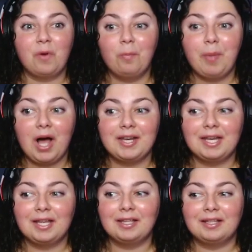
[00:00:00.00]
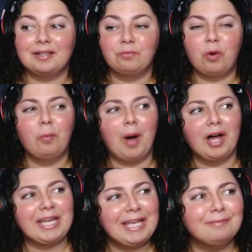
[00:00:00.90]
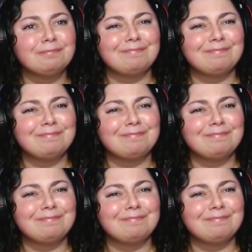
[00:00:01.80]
robotic Robotic,